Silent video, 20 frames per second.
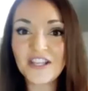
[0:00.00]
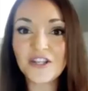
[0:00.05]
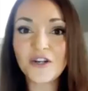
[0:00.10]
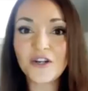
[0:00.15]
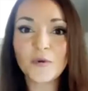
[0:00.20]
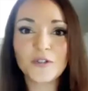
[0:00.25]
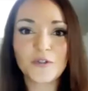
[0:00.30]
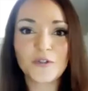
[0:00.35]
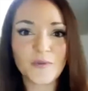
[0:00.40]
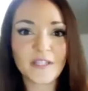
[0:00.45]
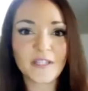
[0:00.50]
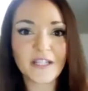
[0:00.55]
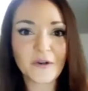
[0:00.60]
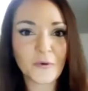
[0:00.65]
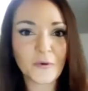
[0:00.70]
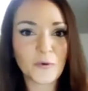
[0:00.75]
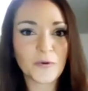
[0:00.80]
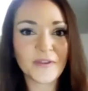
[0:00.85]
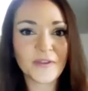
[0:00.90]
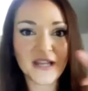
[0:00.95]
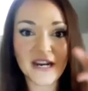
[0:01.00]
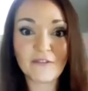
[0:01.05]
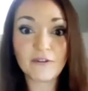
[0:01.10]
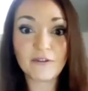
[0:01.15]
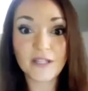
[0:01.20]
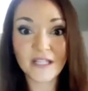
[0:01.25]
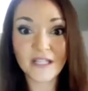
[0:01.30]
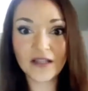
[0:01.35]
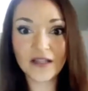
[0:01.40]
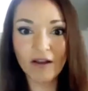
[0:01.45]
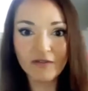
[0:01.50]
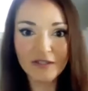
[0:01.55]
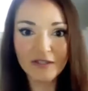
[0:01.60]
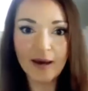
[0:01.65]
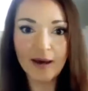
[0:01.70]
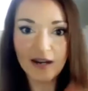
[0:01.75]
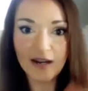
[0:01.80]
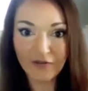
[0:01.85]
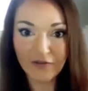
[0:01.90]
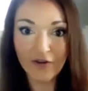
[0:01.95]
you know what's really cool that I really loved
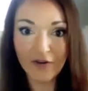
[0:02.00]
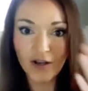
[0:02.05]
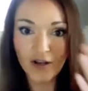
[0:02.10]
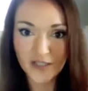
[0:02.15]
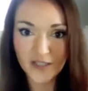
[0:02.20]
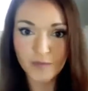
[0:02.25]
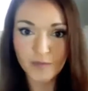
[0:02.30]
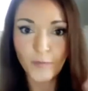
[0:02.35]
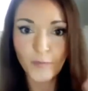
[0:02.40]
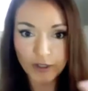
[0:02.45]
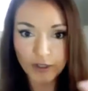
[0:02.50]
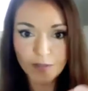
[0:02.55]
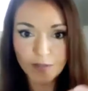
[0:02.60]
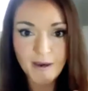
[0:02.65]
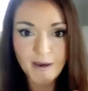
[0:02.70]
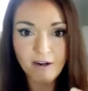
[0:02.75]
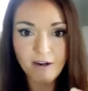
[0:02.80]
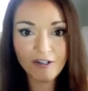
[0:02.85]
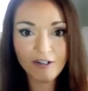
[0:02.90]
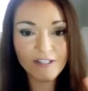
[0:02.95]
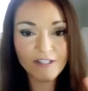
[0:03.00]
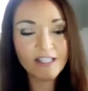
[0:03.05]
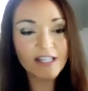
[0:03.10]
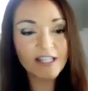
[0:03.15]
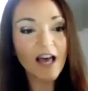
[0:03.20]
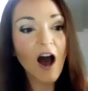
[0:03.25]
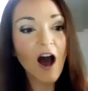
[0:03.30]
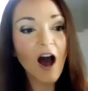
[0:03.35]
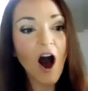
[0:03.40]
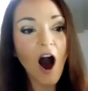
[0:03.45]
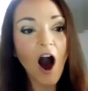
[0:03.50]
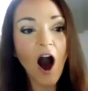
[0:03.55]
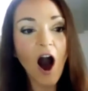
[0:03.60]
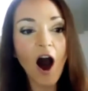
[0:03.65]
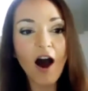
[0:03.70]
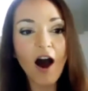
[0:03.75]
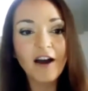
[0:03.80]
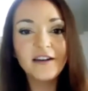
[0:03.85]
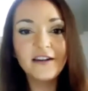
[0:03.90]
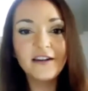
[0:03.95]
about it for us sports bettors?
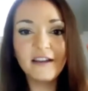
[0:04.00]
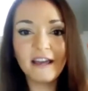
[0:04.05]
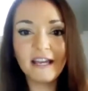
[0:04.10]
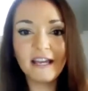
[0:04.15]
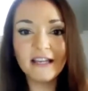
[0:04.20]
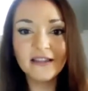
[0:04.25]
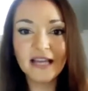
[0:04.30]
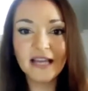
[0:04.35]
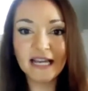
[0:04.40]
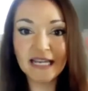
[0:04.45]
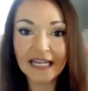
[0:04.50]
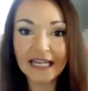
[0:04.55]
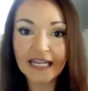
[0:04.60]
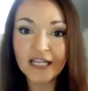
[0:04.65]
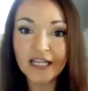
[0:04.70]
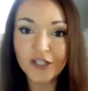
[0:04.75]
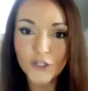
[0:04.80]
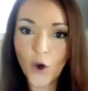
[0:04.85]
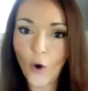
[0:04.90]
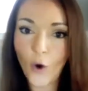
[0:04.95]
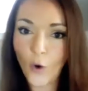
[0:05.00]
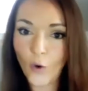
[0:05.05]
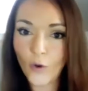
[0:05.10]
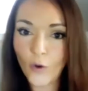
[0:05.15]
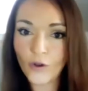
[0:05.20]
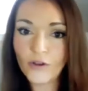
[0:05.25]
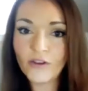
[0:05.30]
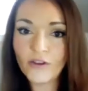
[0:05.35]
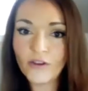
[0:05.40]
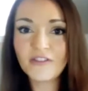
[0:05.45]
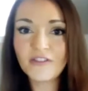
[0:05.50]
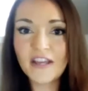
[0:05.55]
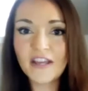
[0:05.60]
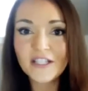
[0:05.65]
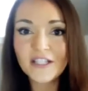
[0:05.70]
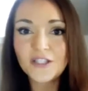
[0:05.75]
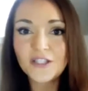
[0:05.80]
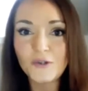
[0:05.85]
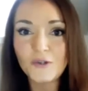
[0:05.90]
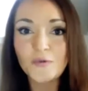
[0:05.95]
On, like, each hole,
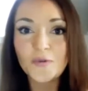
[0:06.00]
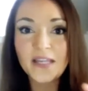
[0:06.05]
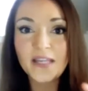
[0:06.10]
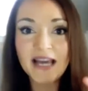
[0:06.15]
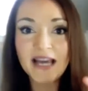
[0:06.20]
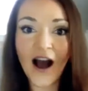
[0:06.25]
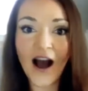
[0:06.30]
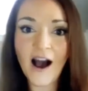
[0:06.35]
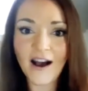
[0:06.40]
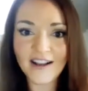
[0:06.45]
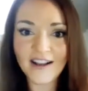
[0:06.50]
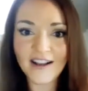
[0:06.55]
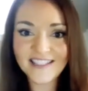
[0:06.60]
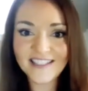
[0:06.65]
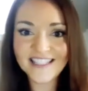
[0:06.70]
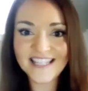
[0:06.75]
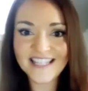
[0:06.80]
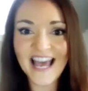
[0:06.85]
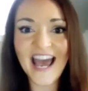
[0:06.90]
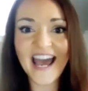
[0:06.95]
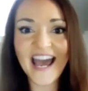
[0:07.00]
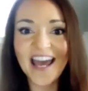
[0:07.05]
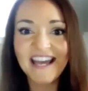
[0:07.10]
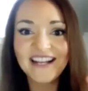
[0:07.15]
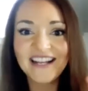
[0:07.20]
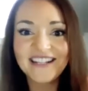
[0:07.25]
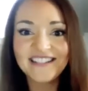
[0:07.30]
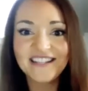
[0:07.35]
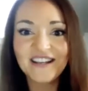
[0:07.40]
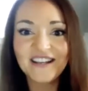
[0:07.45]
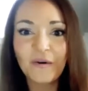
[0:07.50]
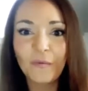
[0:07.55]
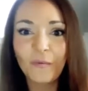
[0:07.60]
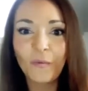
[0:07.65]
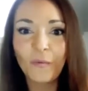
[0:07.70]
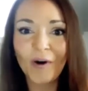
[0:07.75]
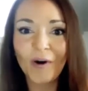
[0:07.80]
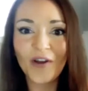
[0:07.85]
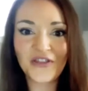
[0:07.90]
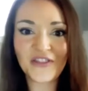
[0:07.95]
they do the odds and
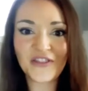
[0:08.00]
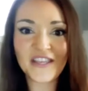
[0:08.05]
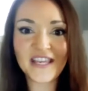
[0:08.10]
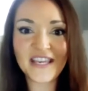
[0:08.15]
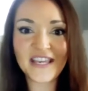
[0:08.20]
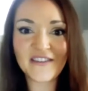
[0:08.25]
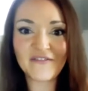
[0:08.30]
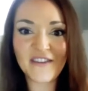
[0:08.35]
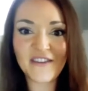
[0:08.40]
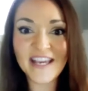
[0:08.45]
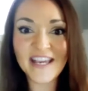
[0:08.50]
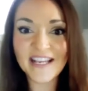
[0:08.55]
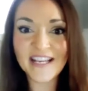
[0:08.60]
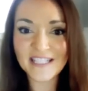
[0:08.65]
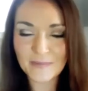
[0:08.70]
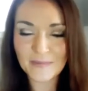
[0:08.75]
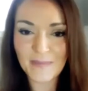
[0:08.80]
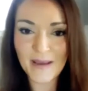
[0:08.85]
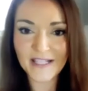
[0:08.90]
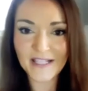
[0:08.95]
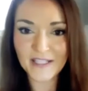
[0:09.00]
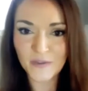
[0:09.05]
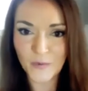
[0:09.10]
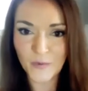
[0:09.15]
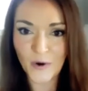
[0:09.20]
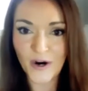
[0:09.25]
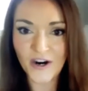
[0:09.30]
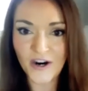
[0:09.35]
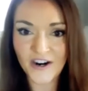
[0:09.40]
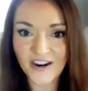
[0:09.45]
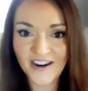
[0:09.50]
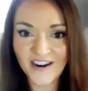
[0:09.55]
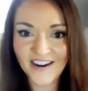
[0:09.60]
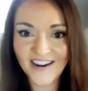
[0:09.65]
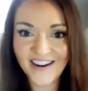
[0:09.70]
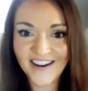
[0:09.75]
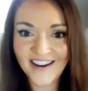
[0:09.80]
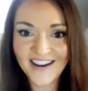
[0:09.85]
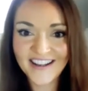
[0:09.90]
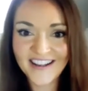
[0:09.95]
what the Vegas bets were.
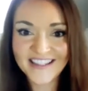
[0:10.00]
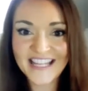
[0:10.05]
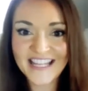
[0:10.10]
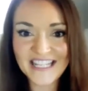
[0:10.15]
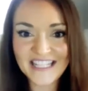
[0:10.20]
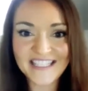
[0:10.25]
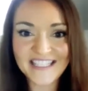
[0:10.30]
Like,